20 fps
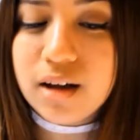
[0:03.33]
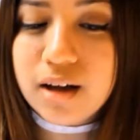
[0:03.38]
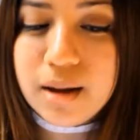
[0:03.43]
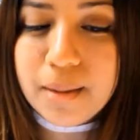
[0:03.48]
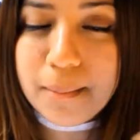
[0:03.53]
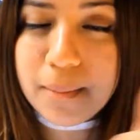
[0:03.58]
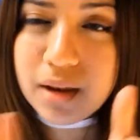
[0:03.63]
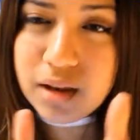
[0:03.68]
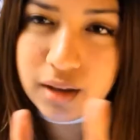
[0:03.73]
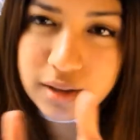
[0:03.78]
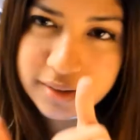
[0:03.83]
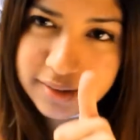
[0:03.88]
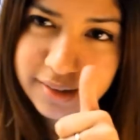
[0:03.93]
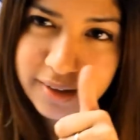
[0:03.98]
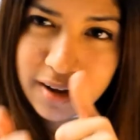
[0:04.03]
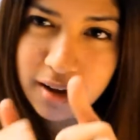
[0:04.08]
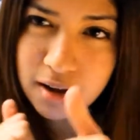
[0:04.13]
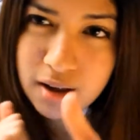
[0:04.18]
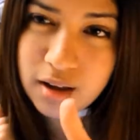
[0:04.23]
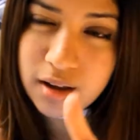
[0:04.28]
I'm
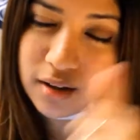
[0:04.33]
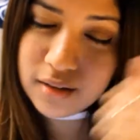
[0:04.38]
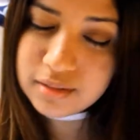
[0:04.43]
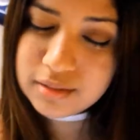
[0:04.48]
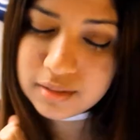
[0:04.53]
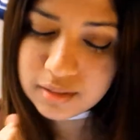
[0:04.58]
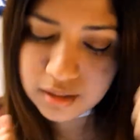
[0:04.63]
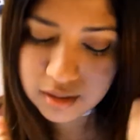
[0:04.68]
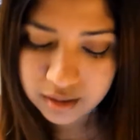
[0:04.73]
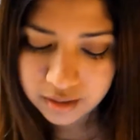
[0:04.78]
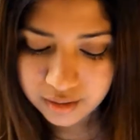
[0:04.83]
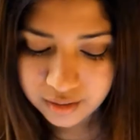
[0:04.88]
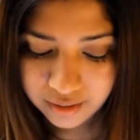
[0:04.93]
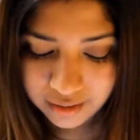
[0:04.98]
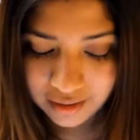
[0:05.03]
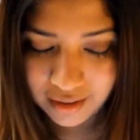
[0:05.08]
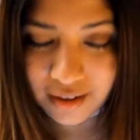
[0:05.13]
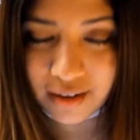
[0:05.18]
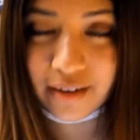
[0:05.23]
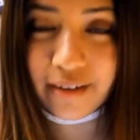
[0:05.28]
Alyssa,
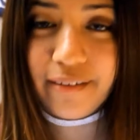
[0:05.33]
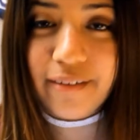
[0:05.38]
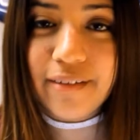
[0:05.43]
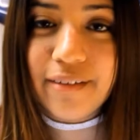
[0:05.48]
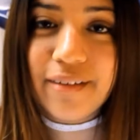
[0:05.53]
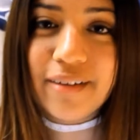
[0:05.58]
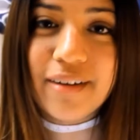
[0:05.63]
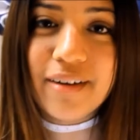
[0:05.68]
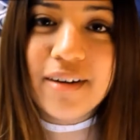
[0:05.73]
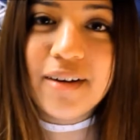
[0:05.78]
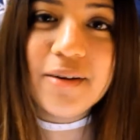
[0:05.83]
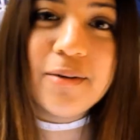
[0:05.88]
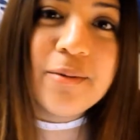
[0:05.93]
here